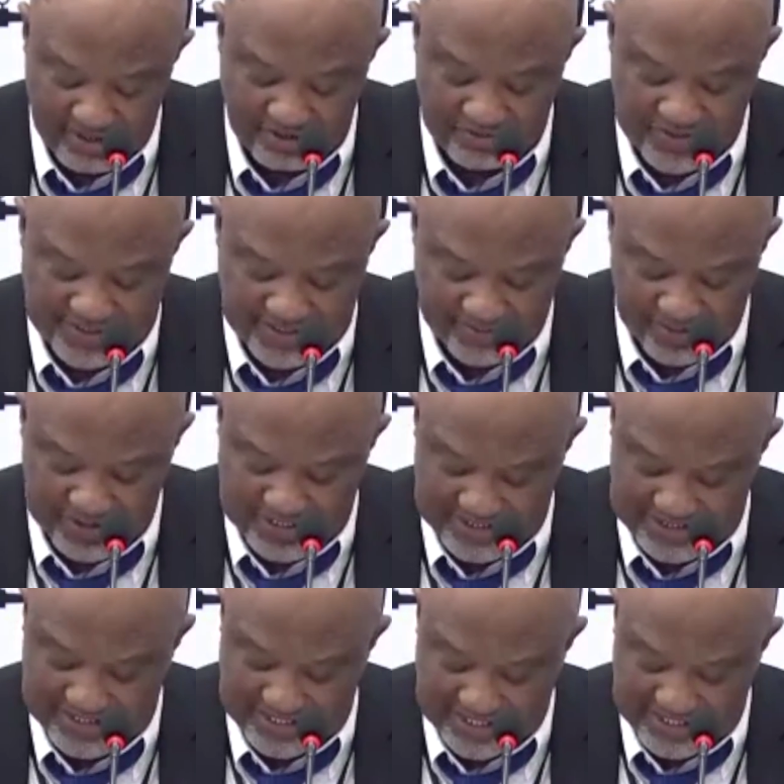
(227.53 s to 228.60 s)
of the
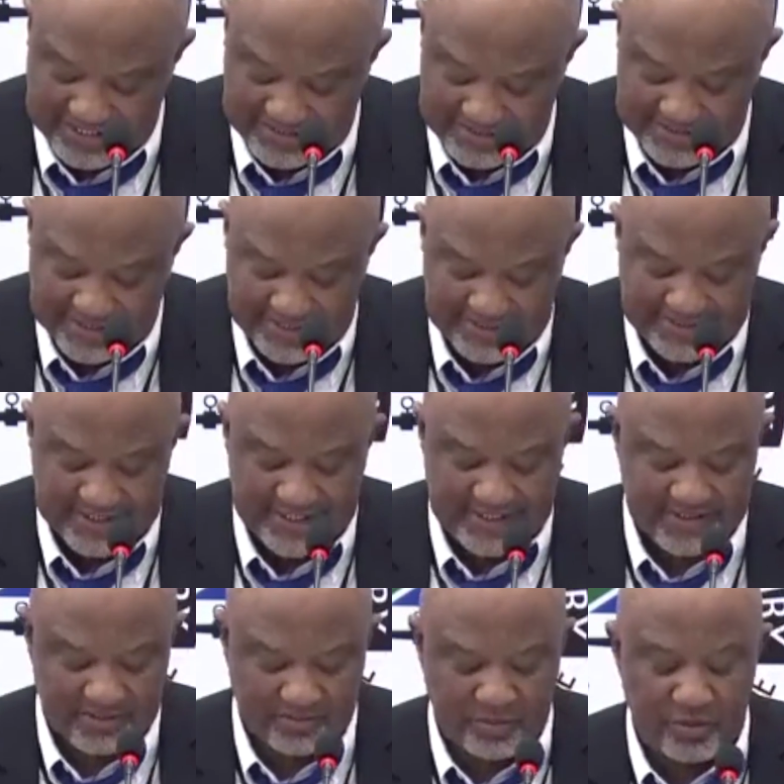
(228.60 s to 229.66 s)
Democratic Alliance and
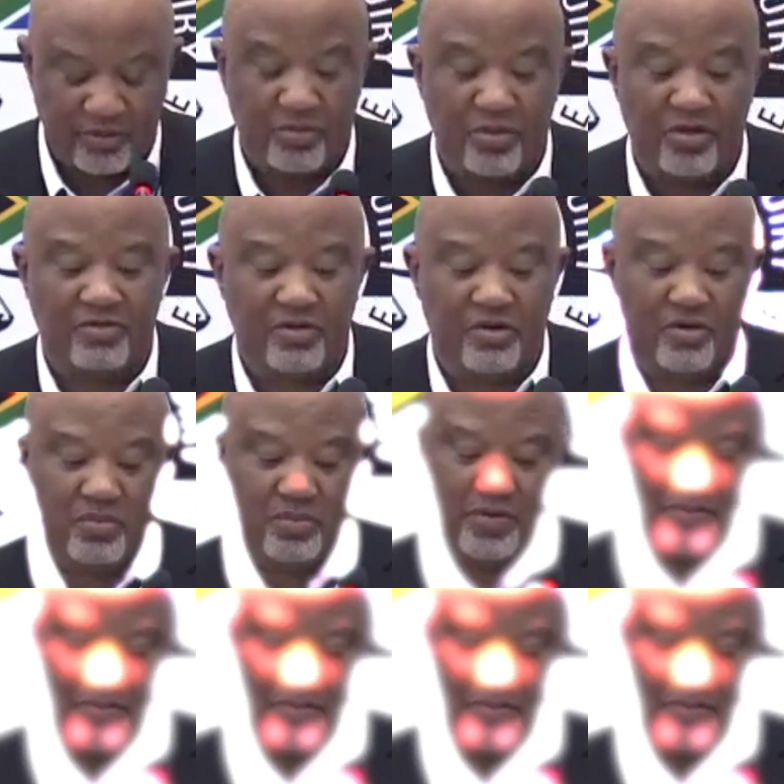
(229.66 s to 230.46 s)
Dennis Bloom of COPE.